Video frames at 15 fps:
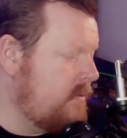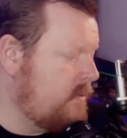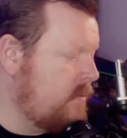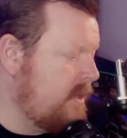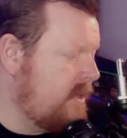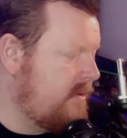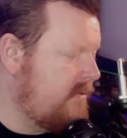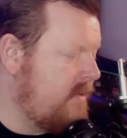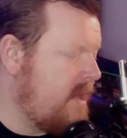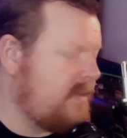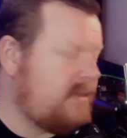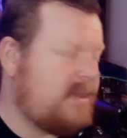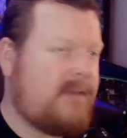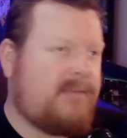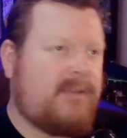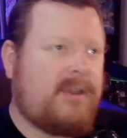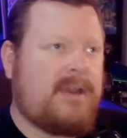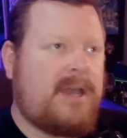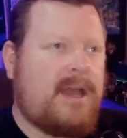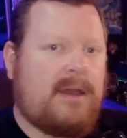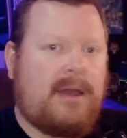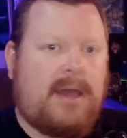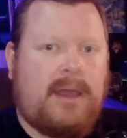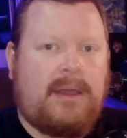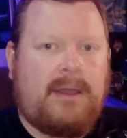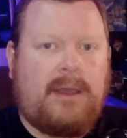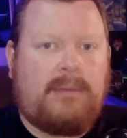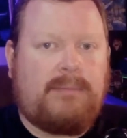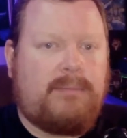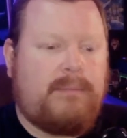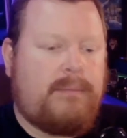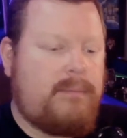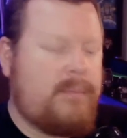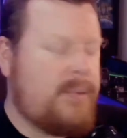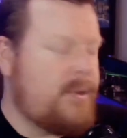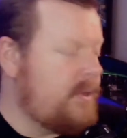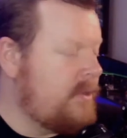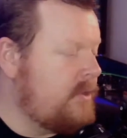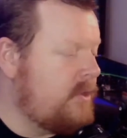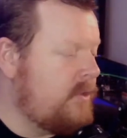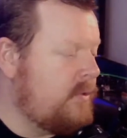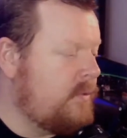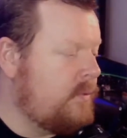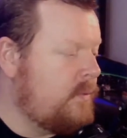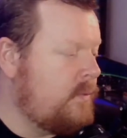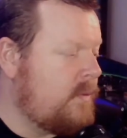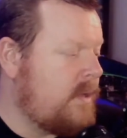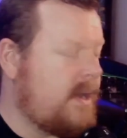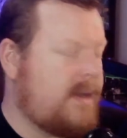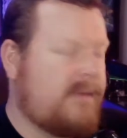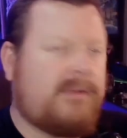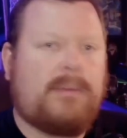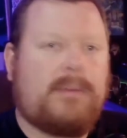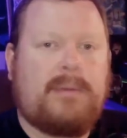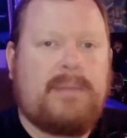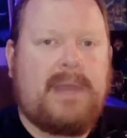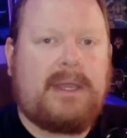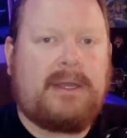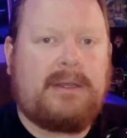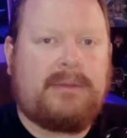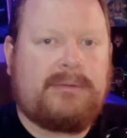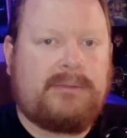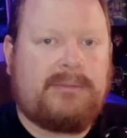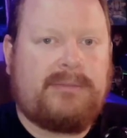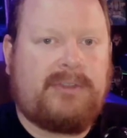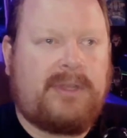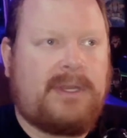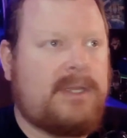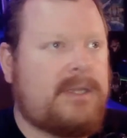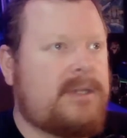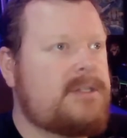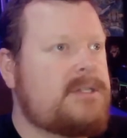we got that figured out. I put new flipper mechanisms in it.